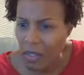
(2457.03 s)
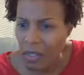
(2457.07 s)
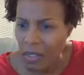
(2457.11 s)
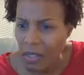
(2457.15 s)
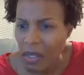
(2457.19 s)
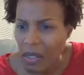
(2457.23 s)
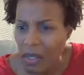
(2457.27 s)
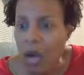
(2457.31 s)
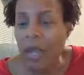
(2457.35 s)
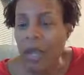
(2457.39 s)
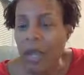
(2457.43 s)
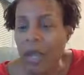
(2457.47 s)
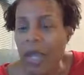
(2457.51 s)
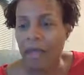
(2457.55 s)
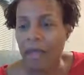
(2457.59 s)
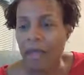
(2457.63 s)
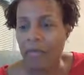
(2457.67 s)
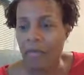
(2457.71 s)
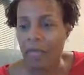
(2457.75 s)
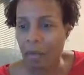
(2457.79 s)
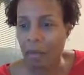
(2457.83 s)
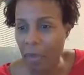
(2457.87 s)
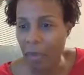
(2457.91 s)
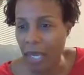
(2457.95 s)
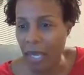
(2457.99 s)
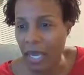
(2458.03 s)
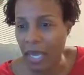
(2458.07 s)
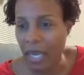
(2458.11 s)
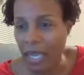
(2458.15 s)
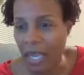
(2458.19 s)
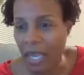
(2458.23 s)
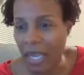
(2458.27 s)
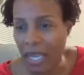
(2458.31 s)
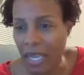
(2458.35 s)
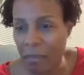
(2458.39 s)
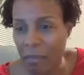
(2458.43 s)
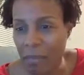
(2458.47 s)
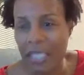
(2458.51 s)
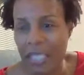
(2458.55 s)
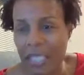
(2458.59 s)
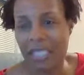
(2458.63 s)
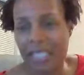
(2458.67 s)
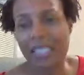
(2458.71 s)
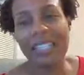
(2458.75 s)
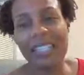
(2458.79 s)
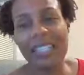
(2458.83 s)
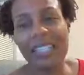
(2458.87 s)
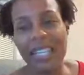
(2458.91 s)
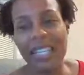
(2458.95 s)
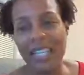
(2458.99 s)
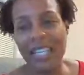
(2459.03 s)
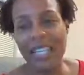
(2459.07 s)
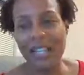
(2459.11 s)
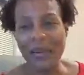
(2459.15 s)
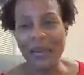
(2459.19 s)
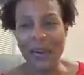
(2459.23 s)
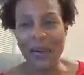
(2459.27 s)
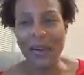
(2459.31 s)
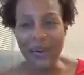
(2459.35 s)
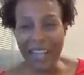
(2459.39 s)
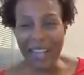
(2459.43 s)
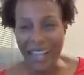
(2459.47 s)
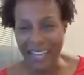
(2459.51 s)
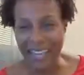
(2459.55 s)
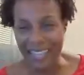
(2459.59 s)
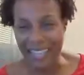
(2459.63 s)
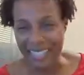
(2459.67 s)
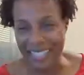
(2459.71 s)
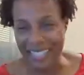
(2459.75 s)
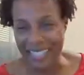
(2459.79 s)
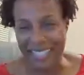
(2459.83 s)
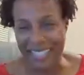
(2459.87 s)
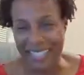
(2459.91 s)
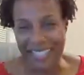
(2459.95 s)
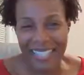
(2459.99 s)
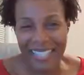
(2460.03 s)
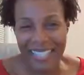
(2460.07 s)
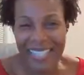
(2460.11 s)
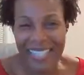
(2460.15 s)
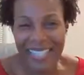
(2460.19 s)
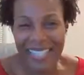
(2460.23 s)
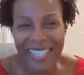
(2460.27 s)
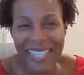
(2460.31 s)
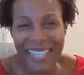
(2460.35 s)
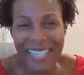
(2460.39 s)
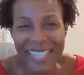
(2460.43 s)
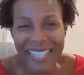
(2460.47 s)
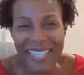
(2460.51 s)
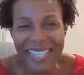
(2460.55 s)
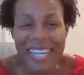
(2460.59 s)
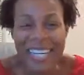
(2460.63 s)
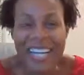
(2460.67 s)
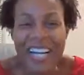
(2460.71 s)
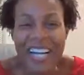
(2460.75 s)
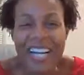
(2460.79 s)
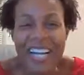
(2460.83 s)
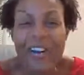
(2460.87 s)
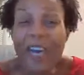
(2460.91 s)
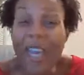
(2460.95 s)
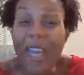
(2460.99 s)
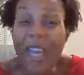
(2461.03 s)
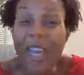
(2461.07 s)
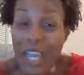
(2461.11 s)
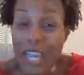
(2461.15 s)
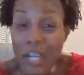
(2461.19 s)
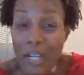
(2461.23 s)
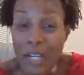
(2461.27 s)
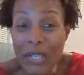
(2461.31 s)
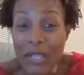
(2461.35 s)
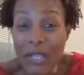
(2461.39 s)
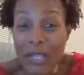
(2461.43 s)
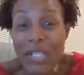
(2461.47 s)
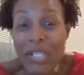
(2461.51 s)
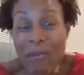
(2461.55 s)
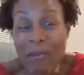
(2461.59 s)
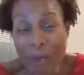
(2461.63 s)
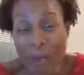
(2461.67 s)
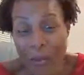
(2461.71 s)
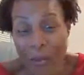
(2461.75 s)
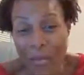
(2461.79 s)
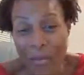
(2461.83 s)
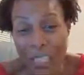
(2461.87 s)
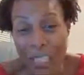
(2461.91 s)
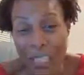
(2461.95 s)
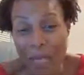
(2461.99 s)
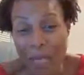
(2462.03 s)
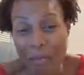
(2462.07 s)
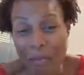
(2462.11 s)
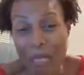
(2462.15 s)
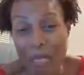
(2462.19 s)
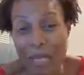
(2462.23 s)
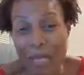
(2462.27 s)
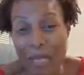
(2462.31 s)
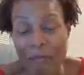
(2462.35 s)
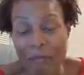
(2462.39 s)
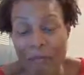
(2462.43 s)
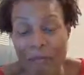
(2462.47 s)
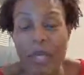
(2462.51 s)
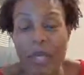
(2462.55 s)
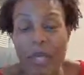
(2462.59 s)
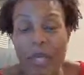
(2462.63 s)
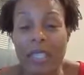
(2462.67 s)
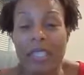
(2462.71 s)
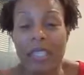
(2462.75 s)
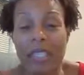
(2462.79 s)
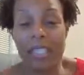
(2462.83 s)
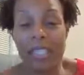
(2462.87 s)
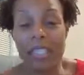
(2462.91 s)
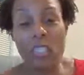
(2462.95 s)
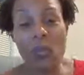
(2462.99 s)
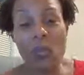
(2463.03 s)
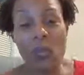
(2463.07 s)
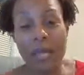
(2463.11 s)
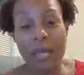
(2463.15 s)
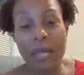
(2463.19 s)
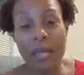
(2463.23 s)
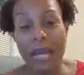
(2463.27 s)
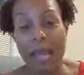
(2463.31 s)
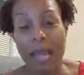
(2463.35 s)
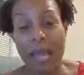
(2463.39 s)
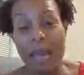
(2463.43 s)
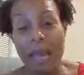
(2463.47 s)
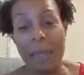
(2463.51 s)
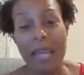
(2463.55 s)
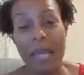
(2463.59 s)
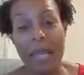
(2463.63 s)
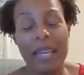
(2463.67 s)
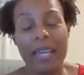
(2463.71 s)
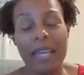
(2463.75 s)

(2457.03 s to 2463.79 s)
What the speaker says: Okay, the pancake mix that is keto. Okay, Alicia. Okay, here is my recipe for it. This is what I make.